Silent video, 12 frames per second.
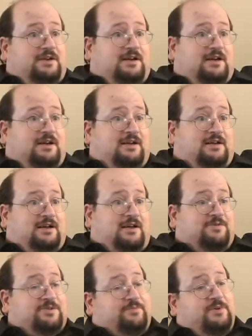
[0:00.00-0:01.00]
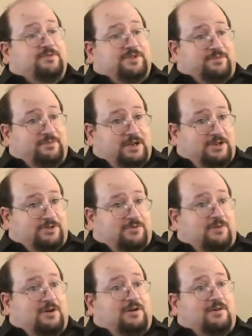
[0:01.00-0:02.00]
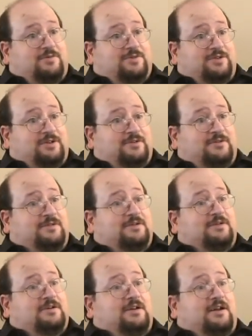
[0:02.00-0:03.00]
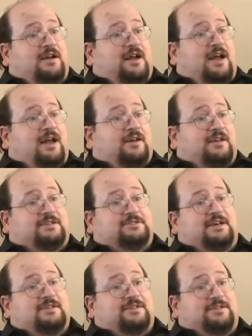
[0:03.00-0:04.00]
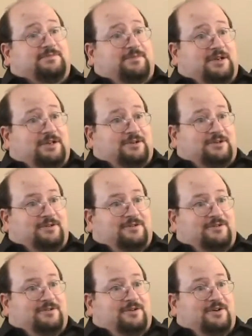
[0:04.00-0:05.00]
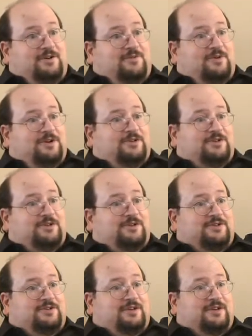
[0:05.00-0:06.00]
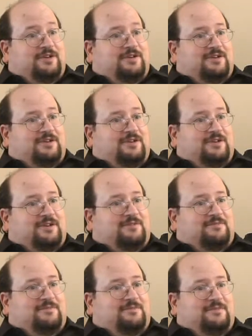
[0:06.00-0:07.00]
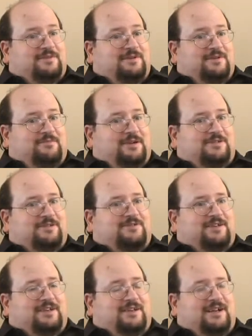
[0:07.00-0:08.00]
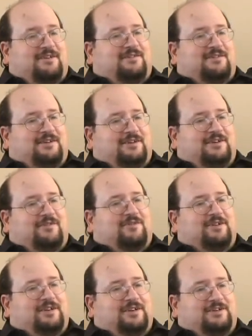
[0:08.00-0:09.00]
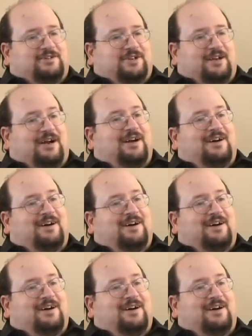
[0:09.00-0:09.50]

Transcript: I was a music major while I was there, and a classics minor, which is basically a guarantee never to get a job,